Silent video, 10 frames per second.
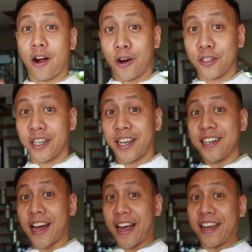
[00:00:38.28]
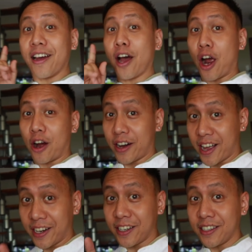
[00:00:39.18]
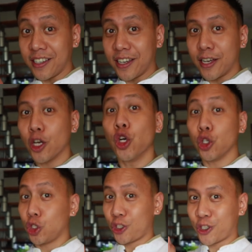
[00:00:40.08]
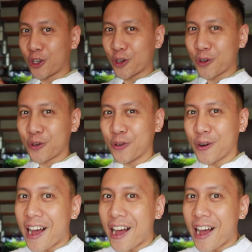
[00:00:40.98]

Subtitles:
RJ and I are heading to...